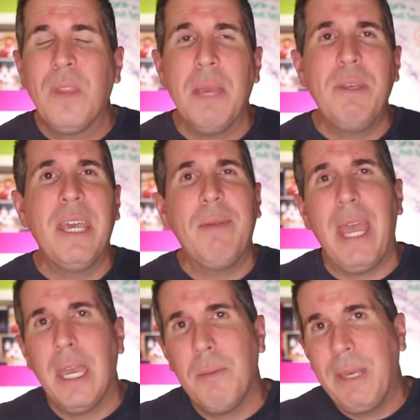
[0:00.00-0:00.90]

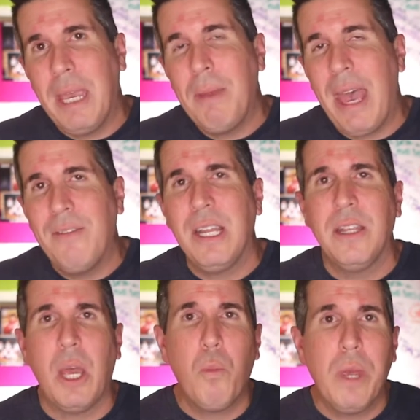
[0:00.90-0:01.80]
it became
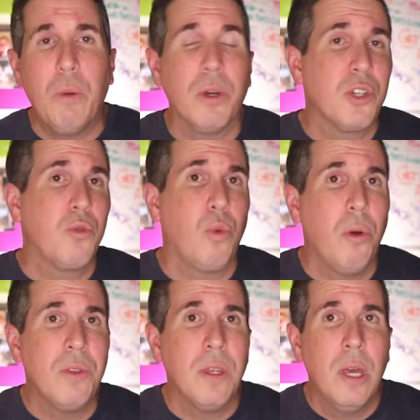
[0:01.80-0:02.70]
evident that Wework's
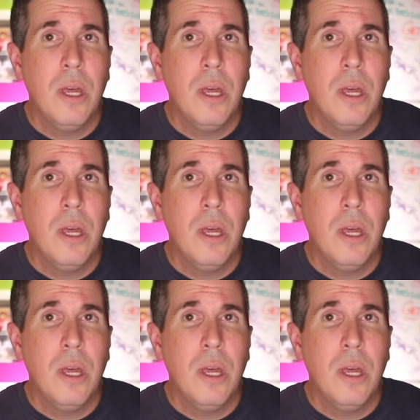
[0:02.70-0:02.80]
growth